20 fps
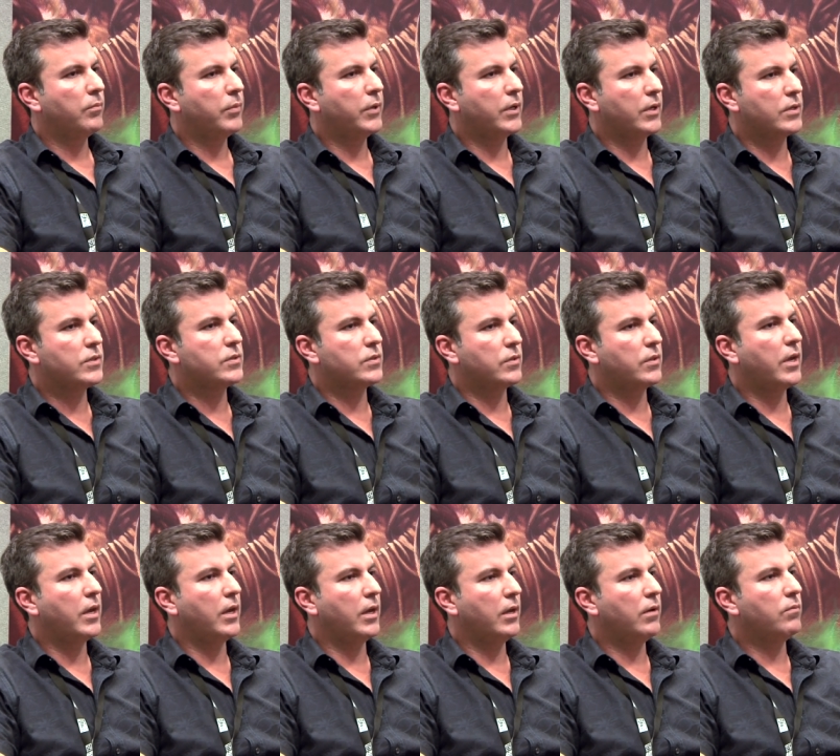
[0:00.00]
because
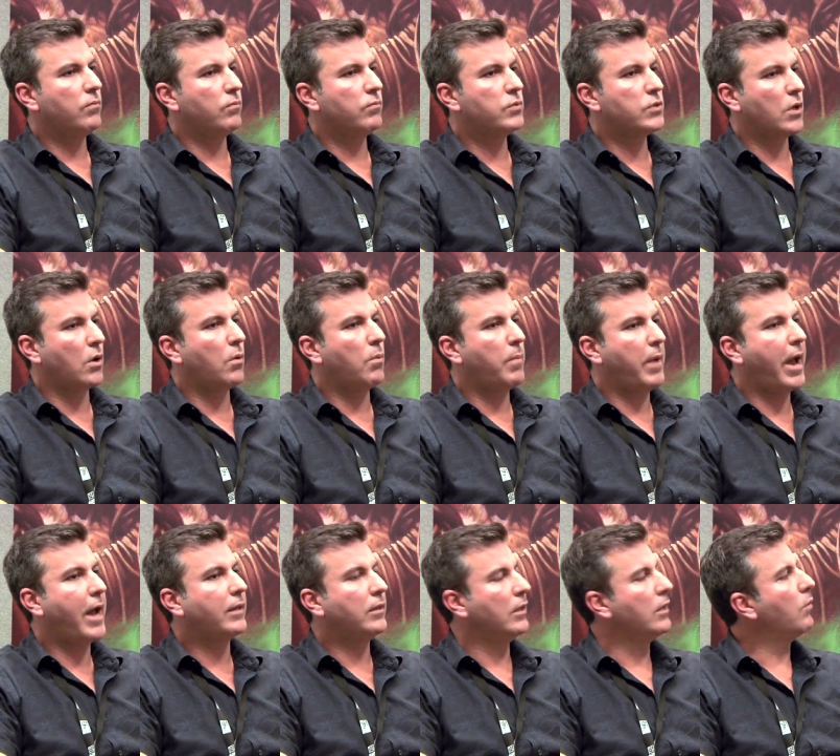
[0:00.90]
they so
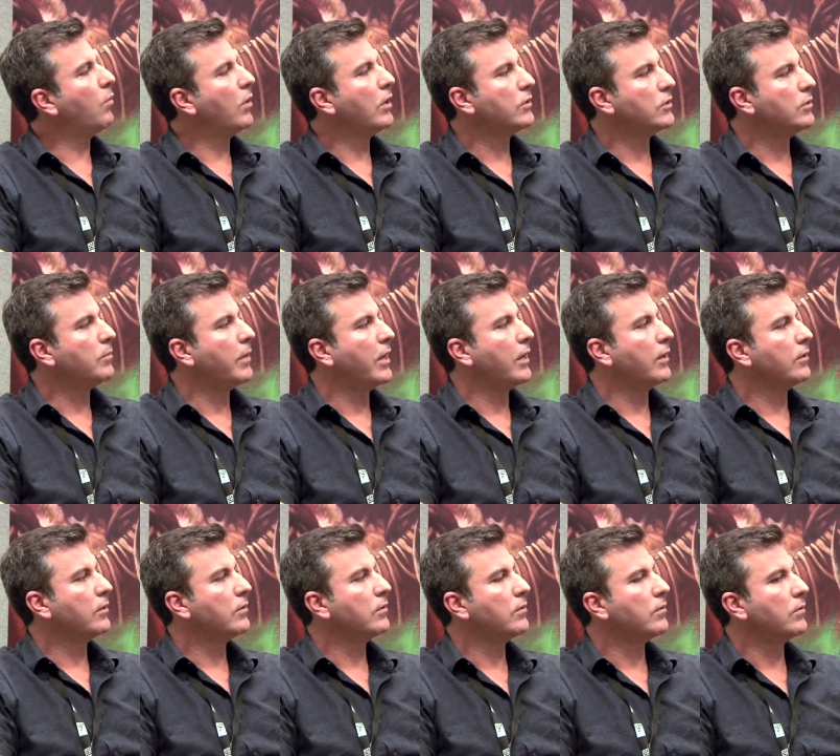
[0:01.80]
badly want to make
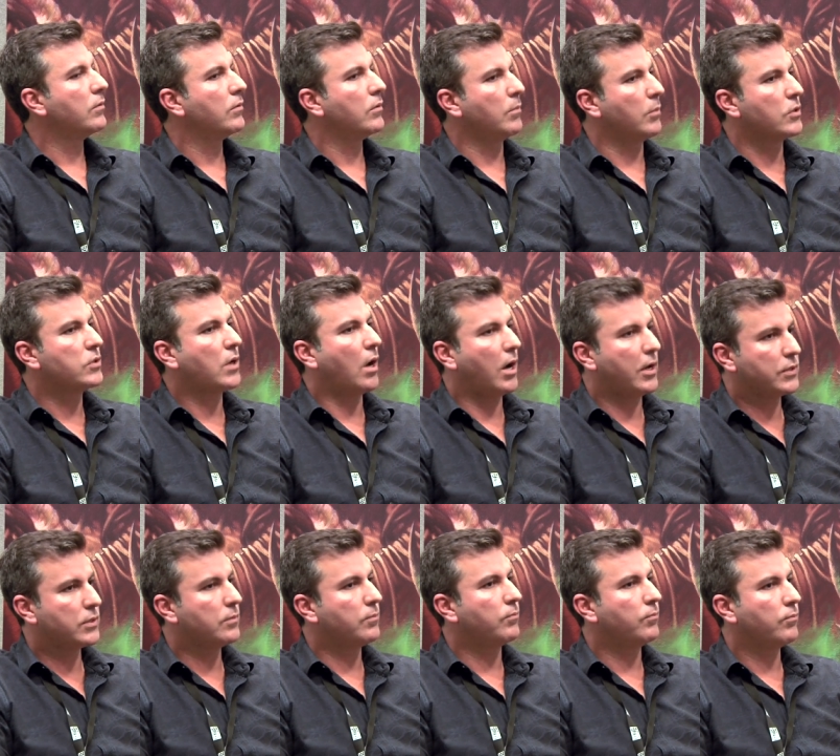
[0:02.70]
the most
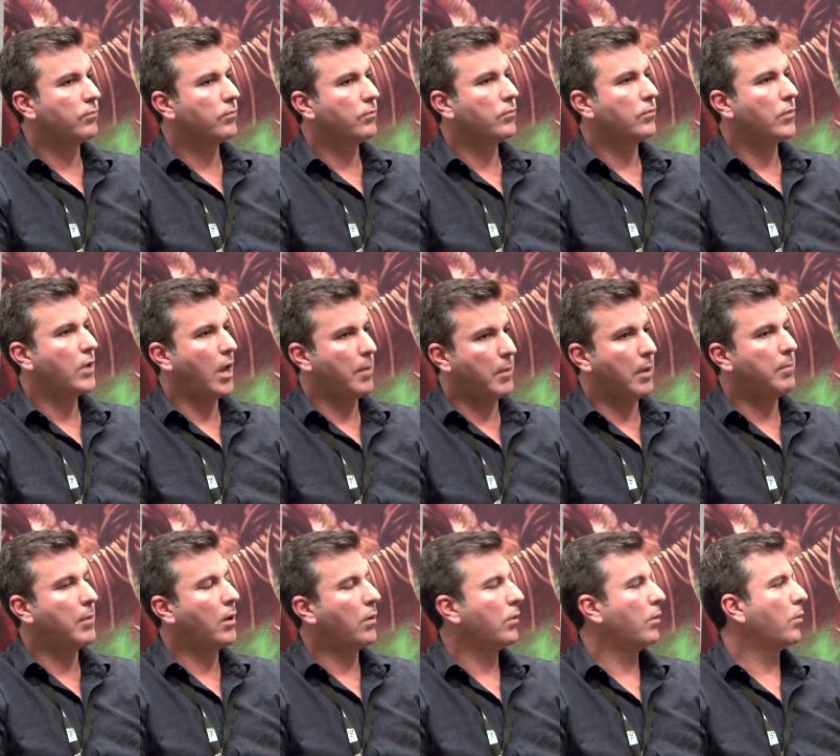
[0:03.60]
awesome
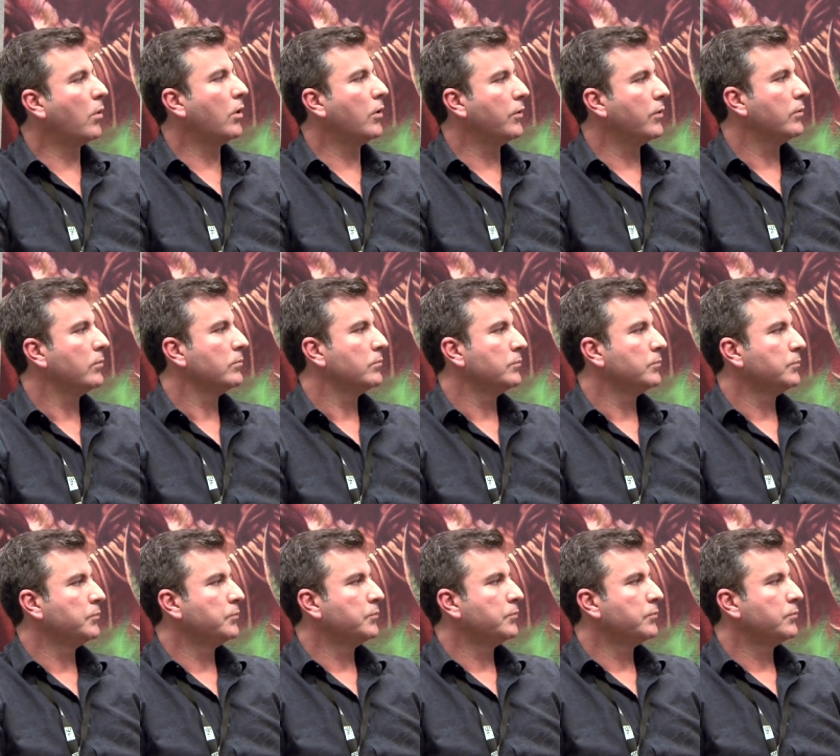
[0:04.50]
MMO in the world,
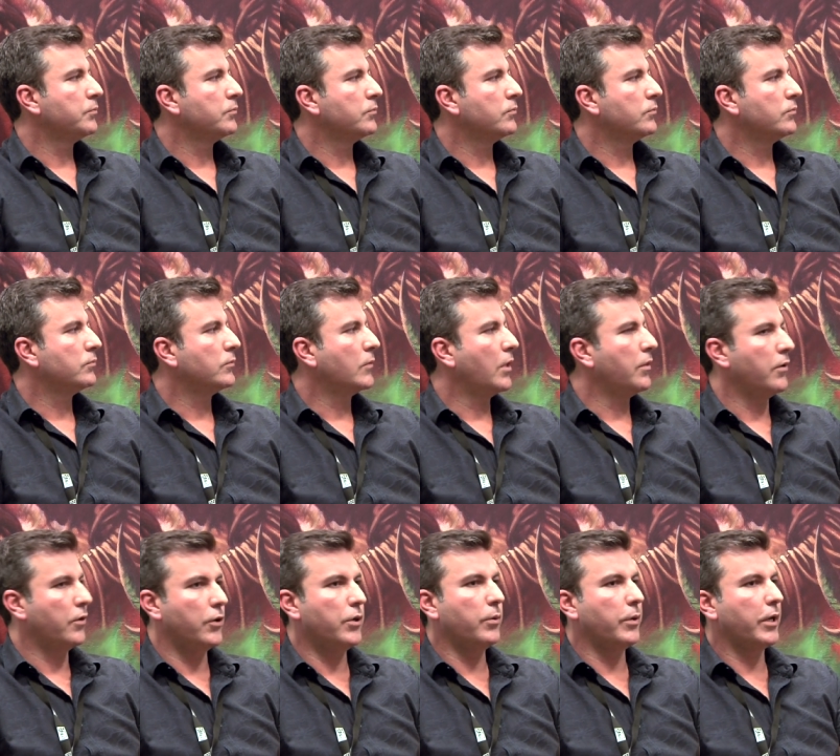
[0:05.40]
and
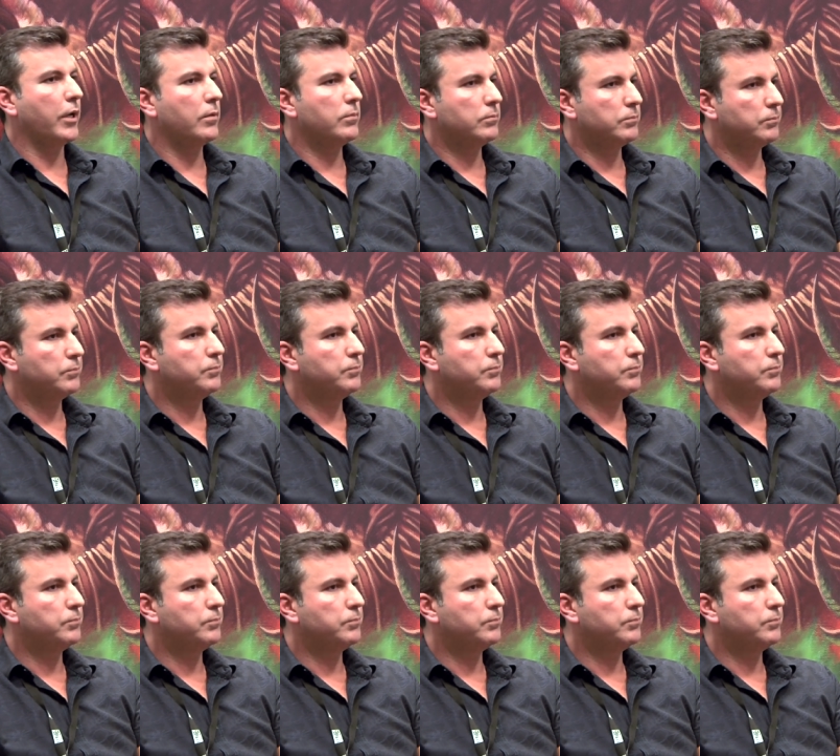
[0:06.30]
they're doing it.